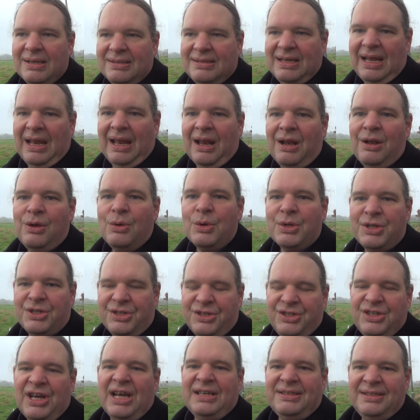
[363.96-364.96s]
that
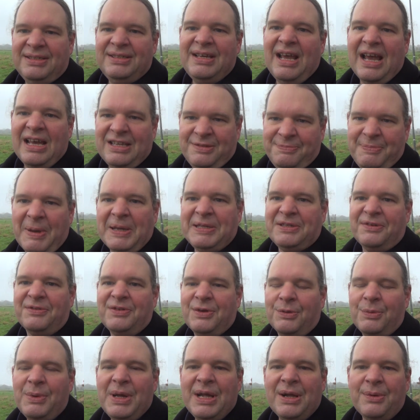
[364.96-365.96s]
includes just the aspects of
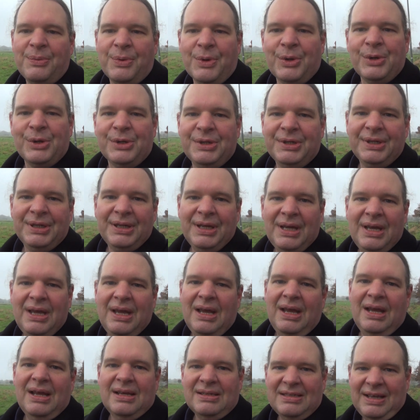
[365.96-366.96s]
the real world
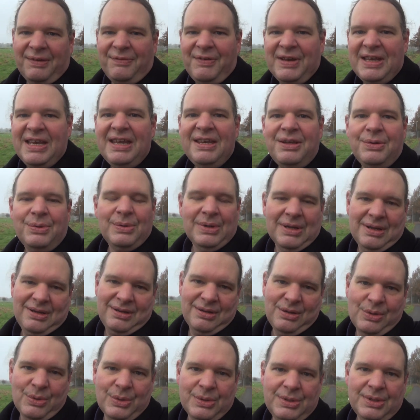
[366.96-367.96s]
that we need to
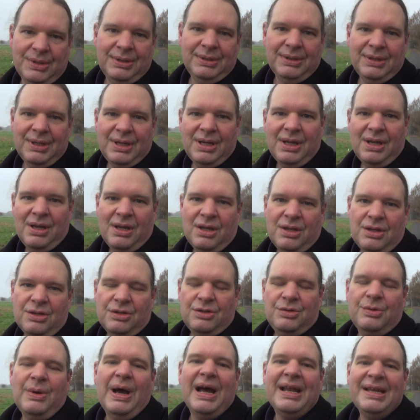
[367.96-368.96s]
include
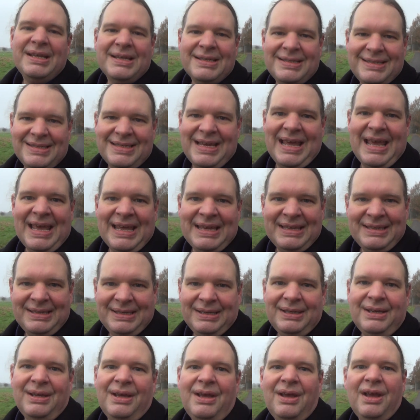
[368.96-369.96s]
to understand
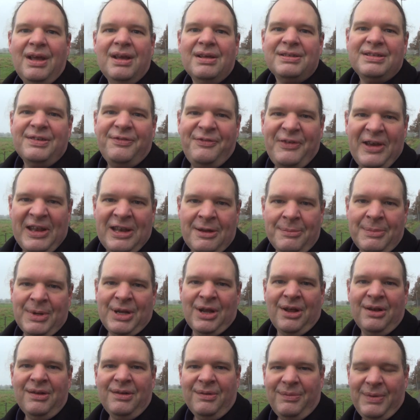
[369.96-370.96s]
the
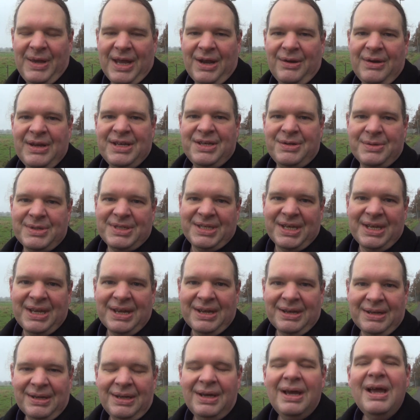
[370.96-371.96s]
phenomenon we are interested
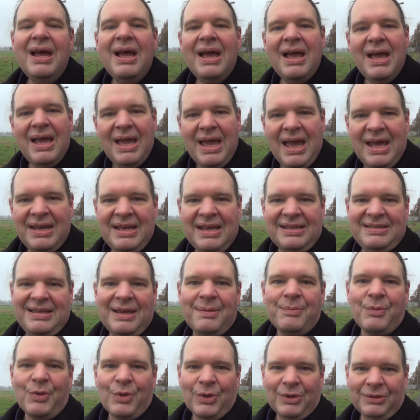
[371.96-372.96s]
in and
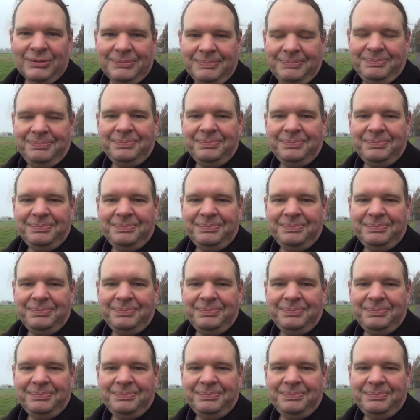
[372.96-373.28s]
nothing more